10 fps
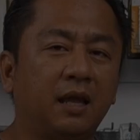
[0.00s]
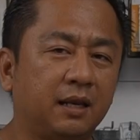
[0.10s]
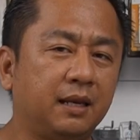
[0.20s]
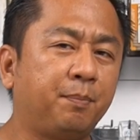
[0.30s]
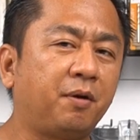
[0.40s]

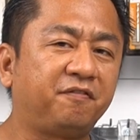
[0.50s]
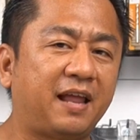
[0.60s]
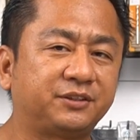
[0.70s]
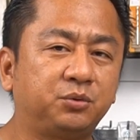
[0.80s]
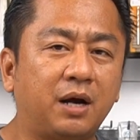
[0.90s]
Nippon
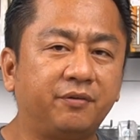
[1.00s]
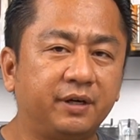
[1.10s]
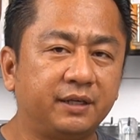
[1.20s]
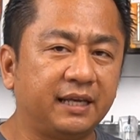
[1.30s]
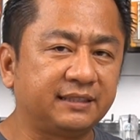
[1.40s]
Flex
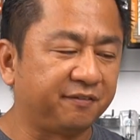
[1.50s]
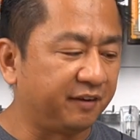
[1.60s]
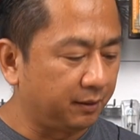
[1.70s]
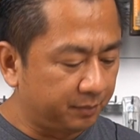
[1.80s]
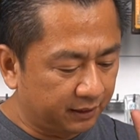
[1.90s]
200 is
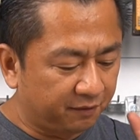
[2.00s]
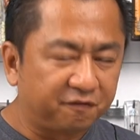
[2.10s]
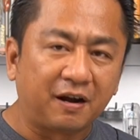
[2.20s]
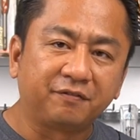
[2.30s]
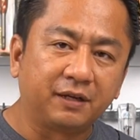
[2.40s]
available in
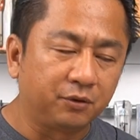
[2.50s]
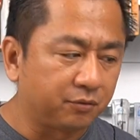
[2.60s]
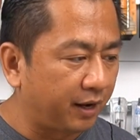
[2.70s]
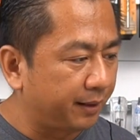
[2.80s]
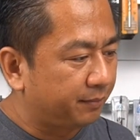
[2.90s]
5
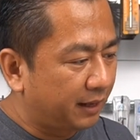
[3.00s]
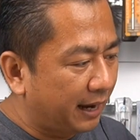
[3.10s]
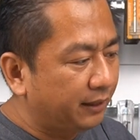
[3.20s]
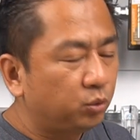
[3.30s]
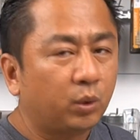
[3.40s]
kg
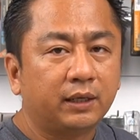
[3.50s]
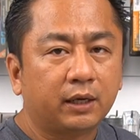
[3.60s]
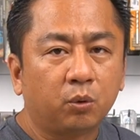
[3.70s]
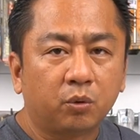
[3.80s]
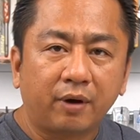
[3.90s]
and 20
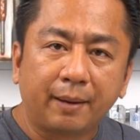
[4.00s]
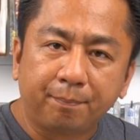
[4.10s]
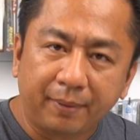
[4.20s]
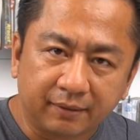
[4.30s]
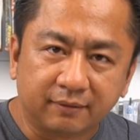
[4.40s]
kg
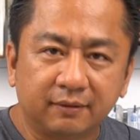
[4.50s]
pail,